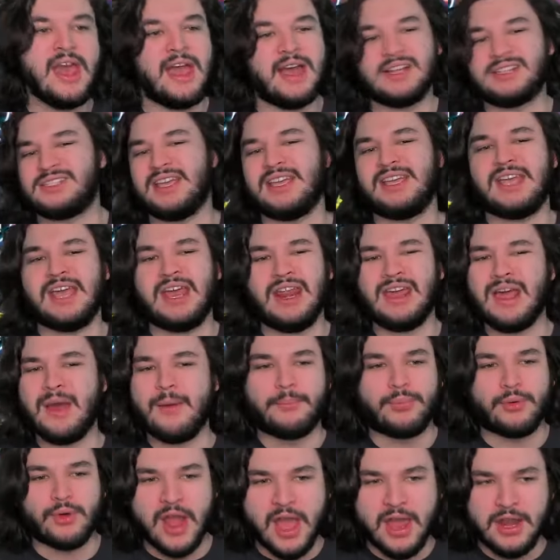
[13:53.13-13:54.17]
It's like getting a
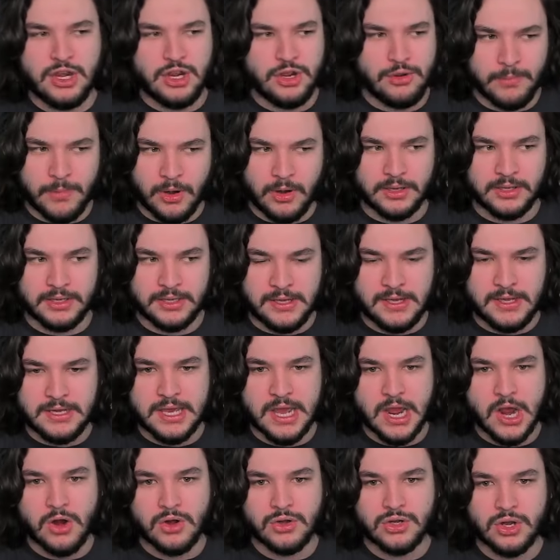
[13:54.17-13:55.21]
brand new marquee
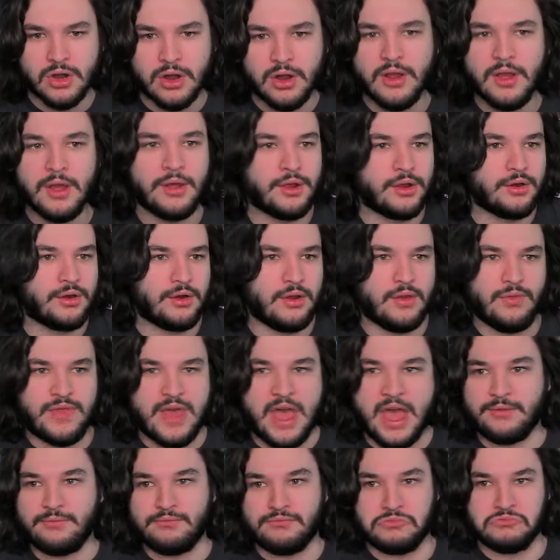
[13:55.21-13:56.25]
character
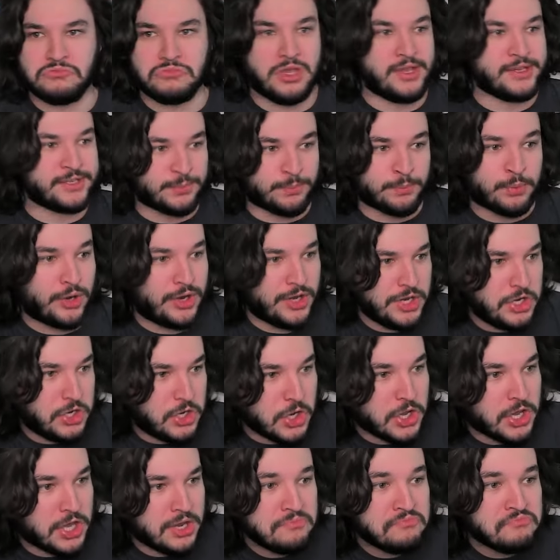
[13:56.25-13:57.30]
that is pretty
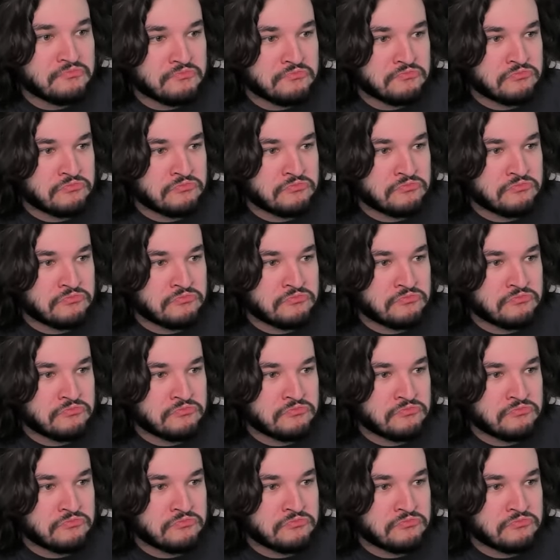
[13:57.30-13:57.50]
good